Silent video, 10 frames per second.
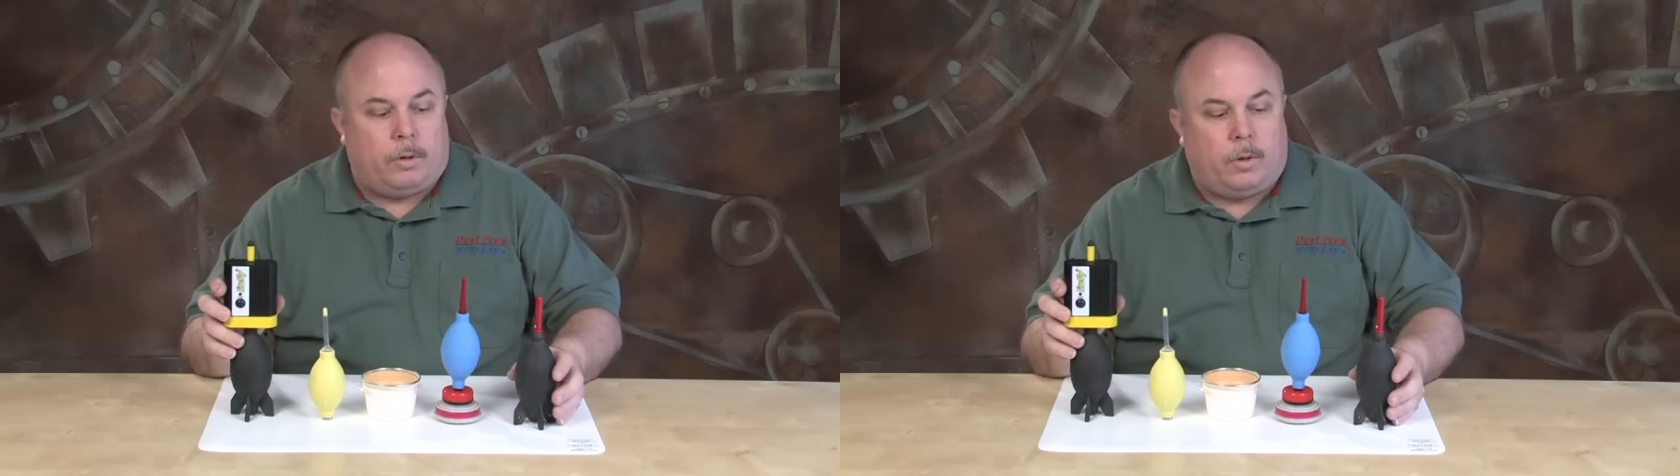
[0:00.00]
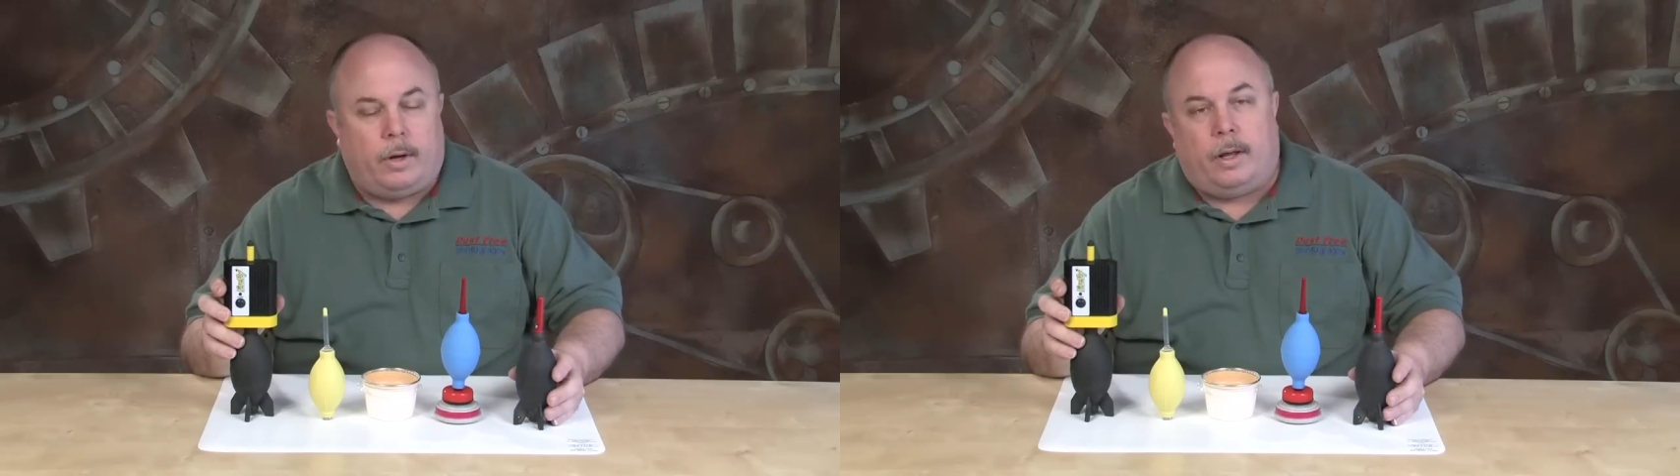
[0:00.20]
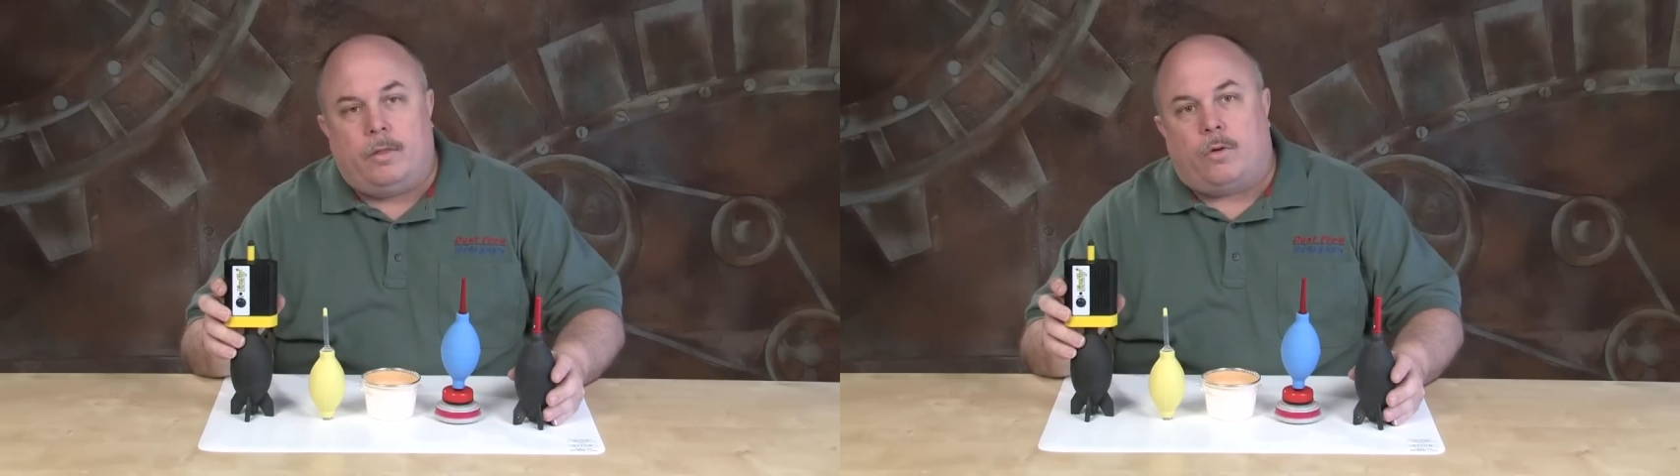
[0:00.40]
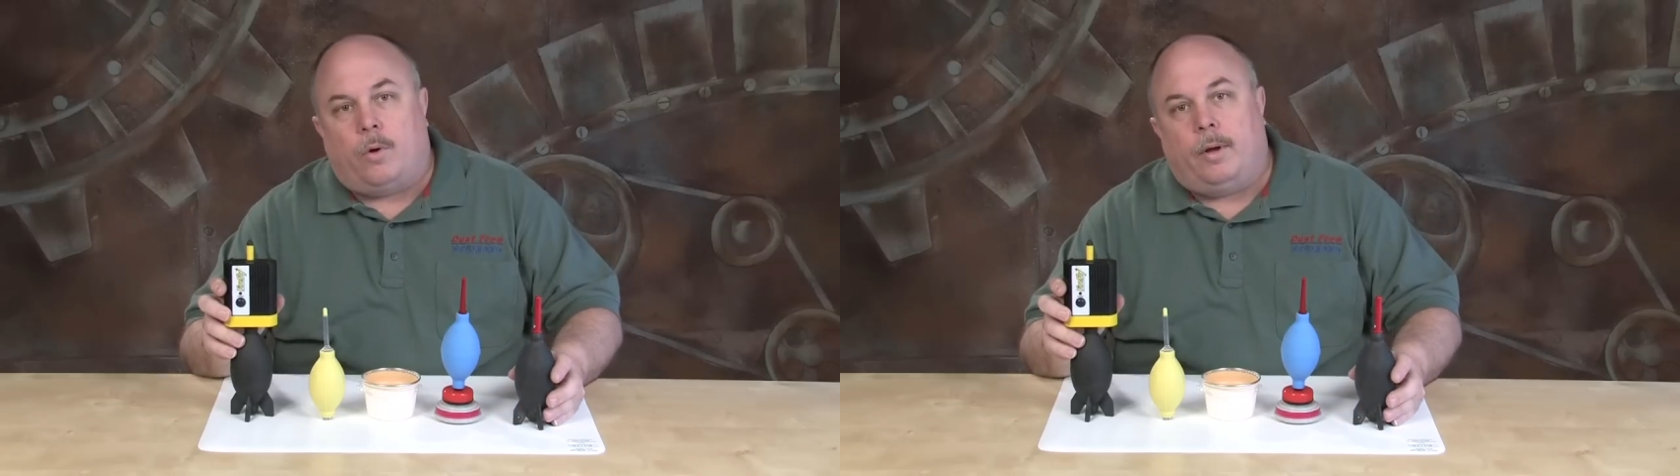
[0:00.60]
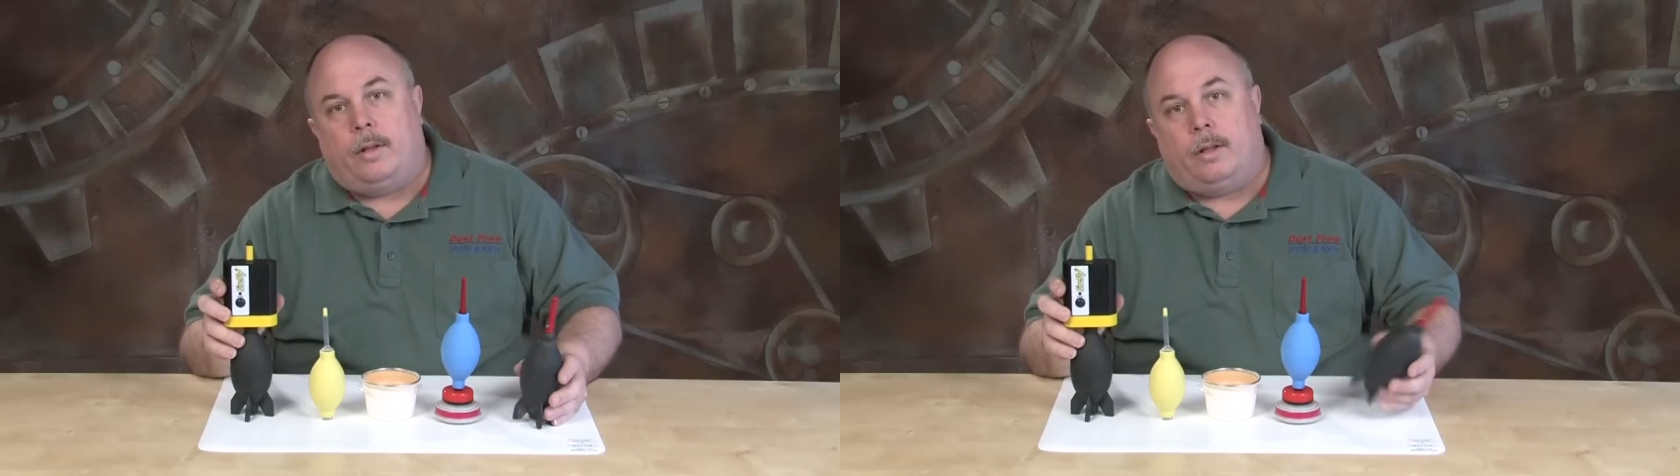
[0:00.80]
we'll go ahead and
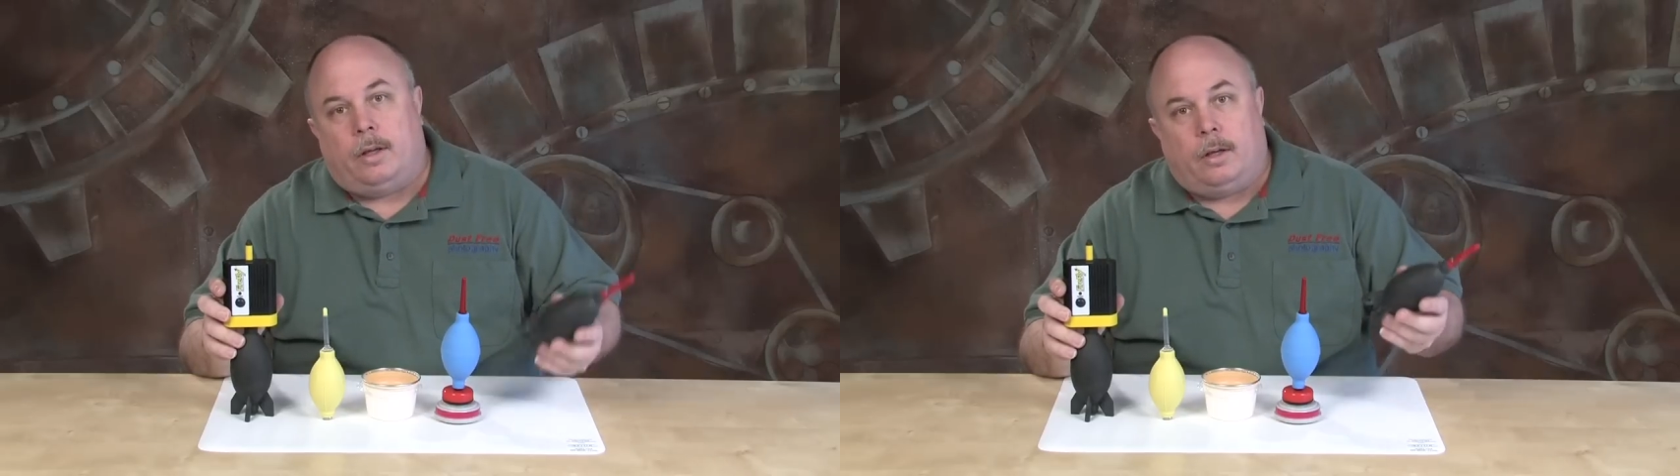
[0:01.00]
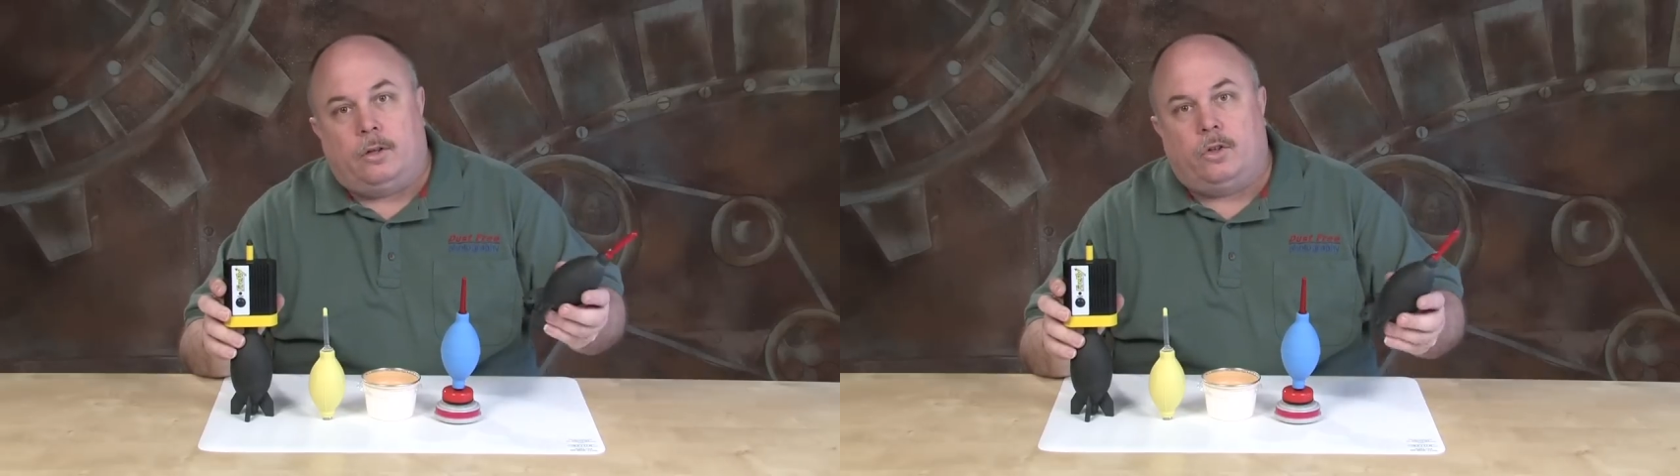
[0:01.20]
throw in the